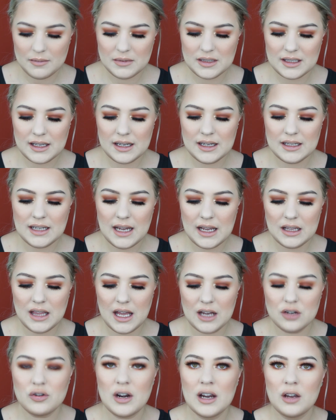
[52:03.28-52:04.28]
I'm just going to take
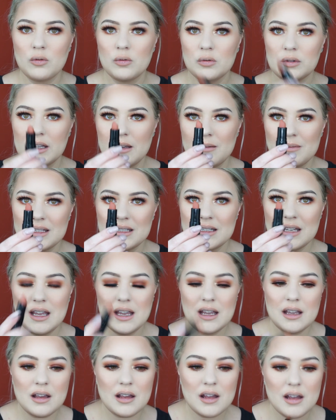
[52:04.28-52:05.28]
that Tranquil
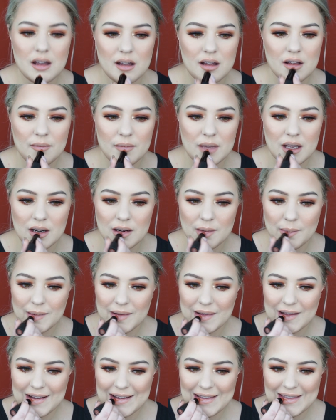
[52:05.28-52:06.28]
lipstick and
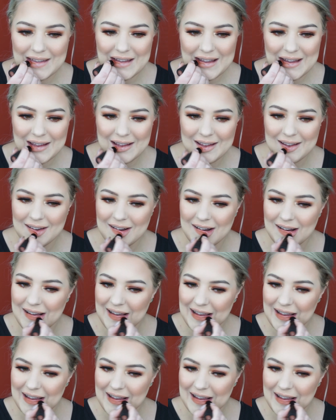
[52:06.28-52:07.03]
apply that.